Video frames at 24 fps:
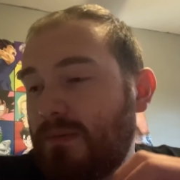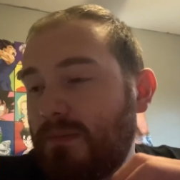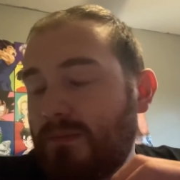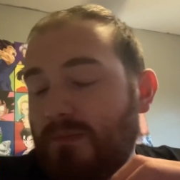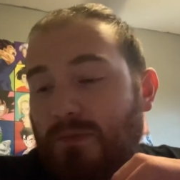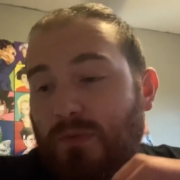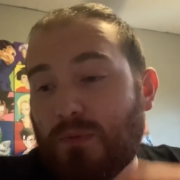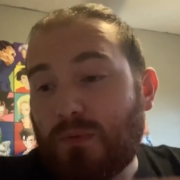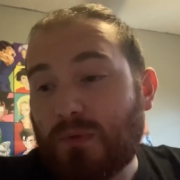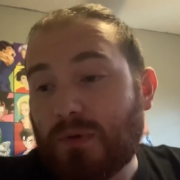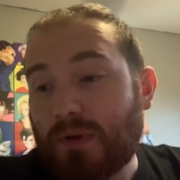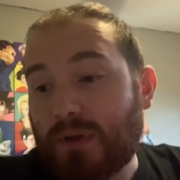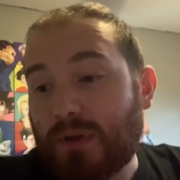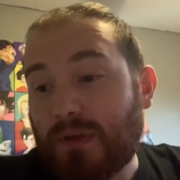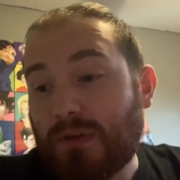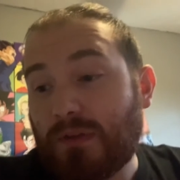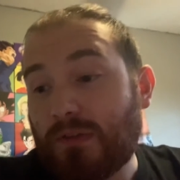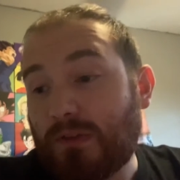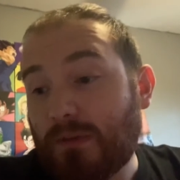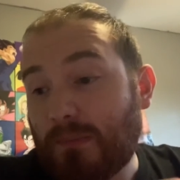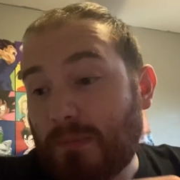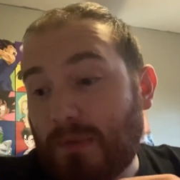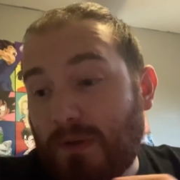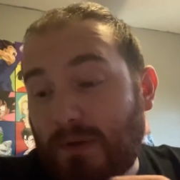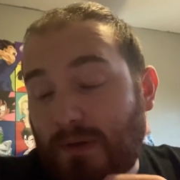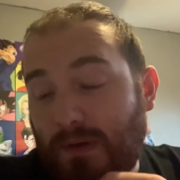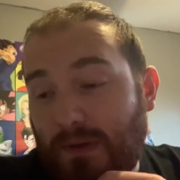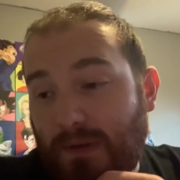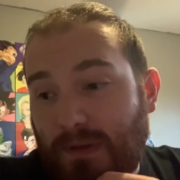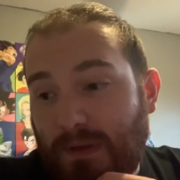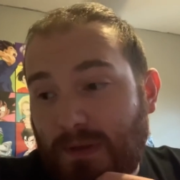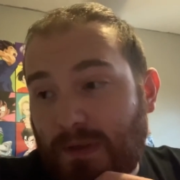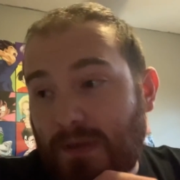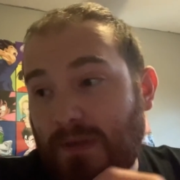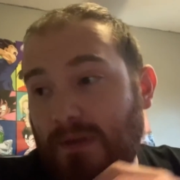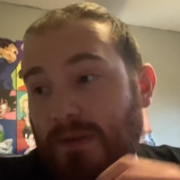for his um, uh,
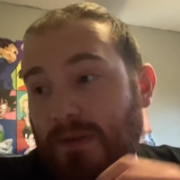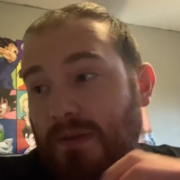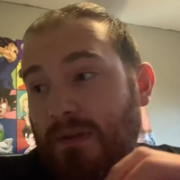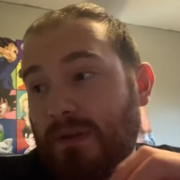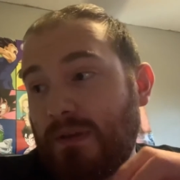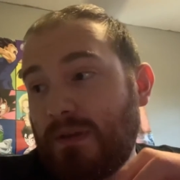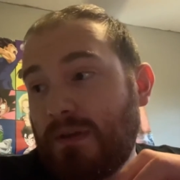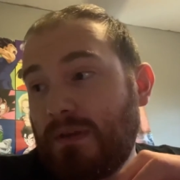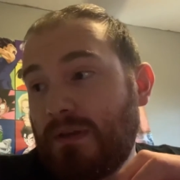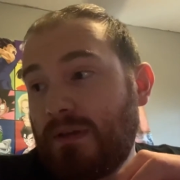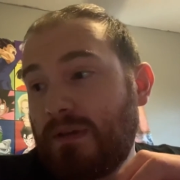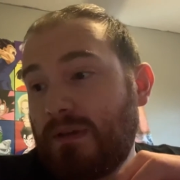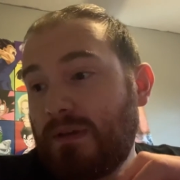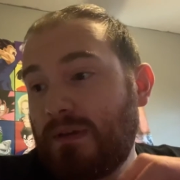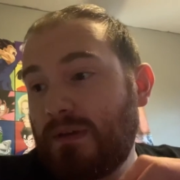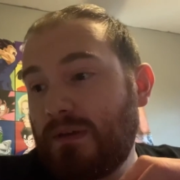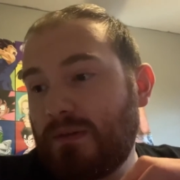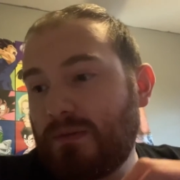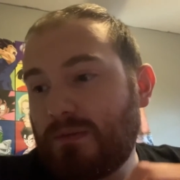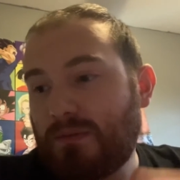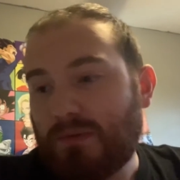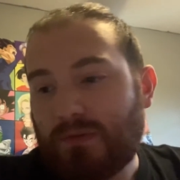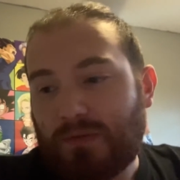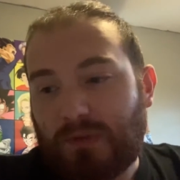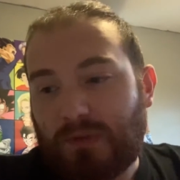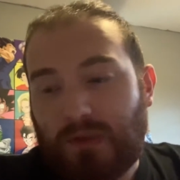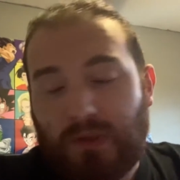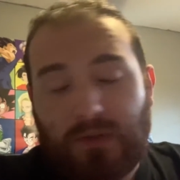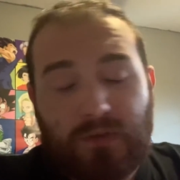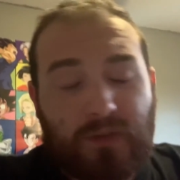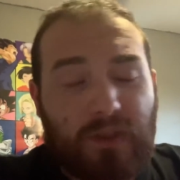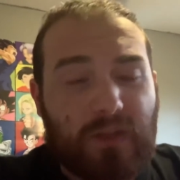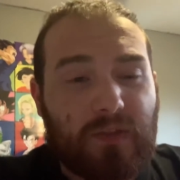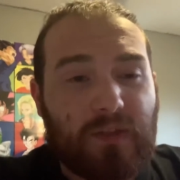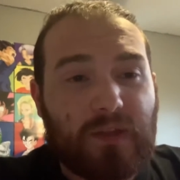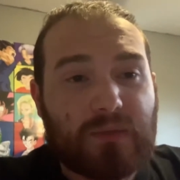the
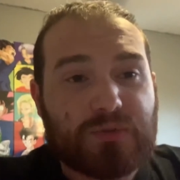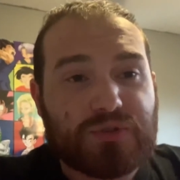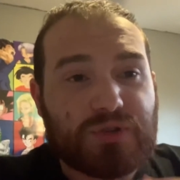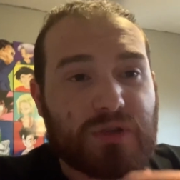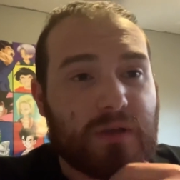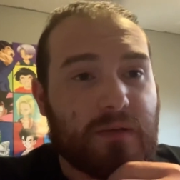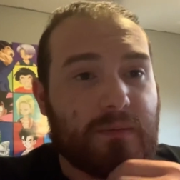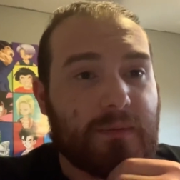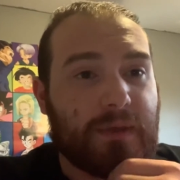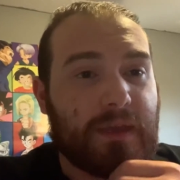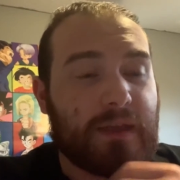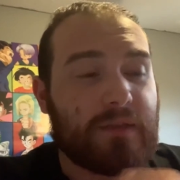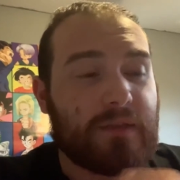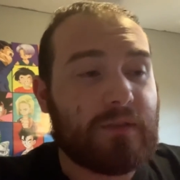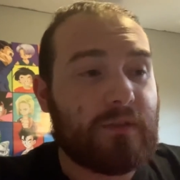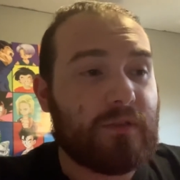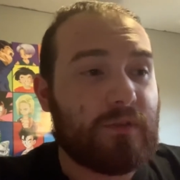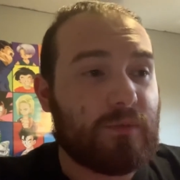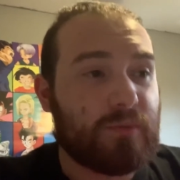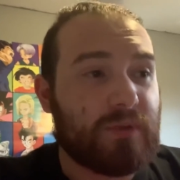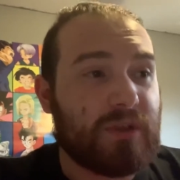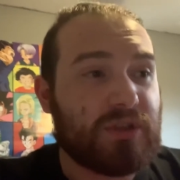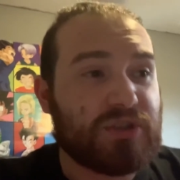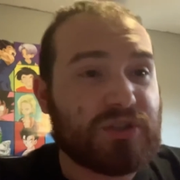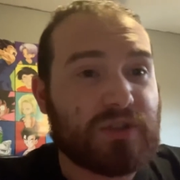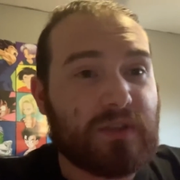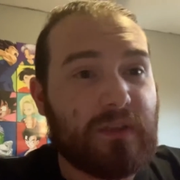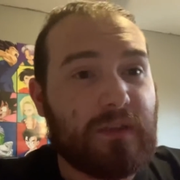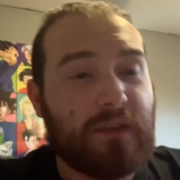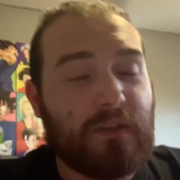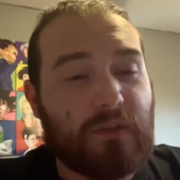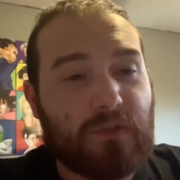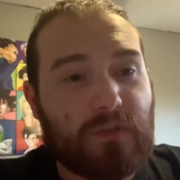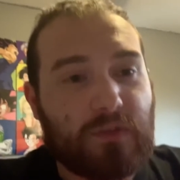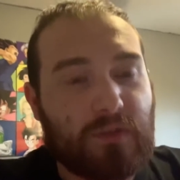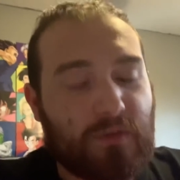daytime job and the donation he
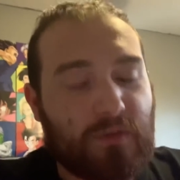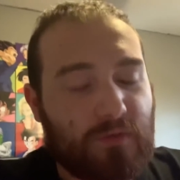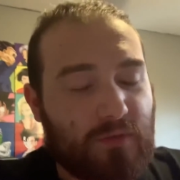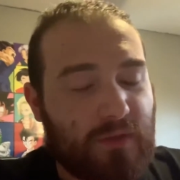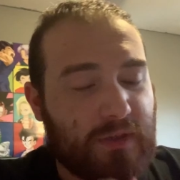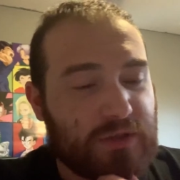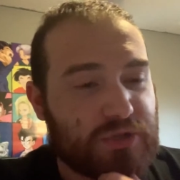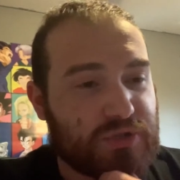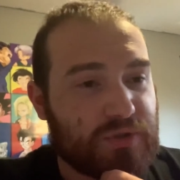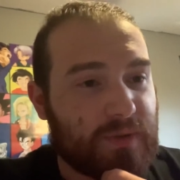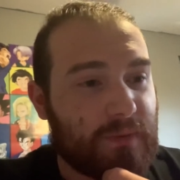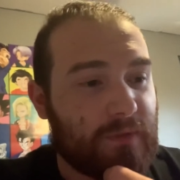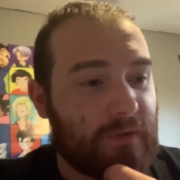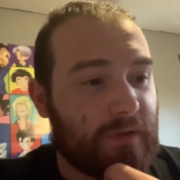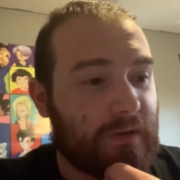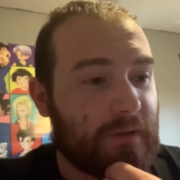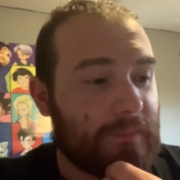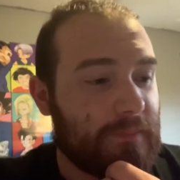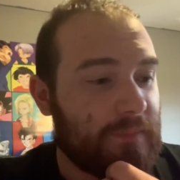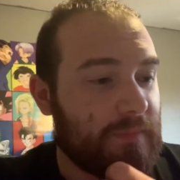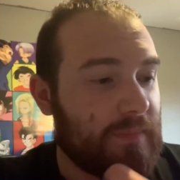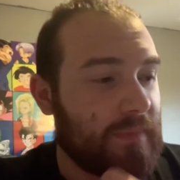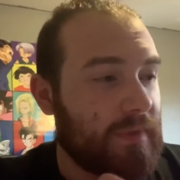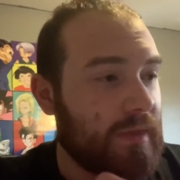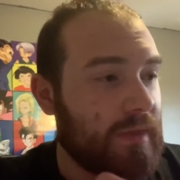gets to the live streams there